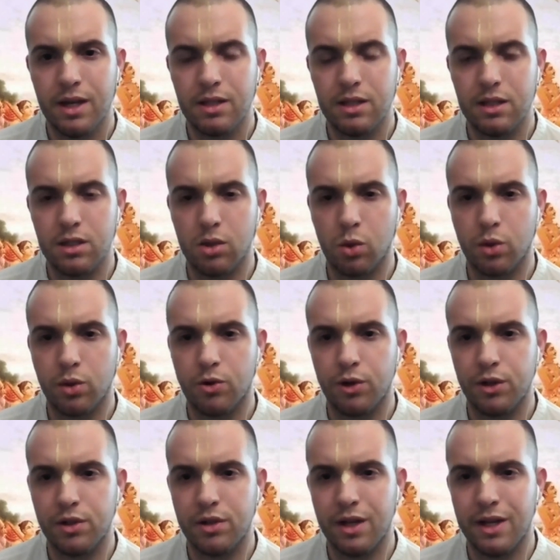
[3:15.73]
Since Lord
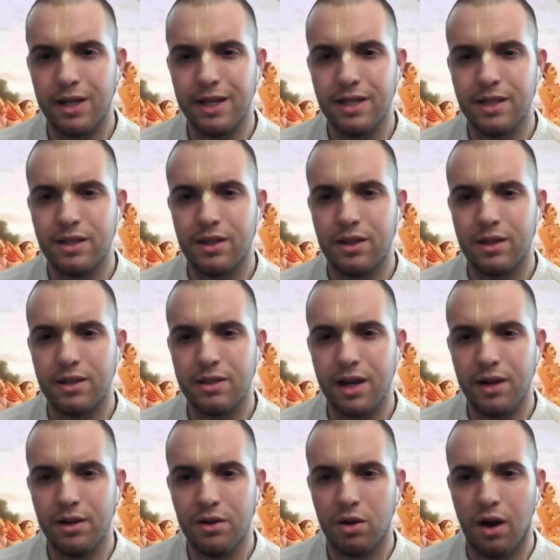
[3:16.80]
Krishna is the
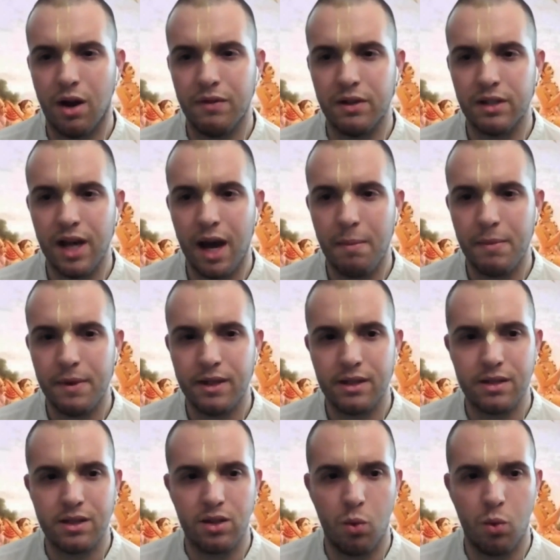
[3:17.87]
center of the topics,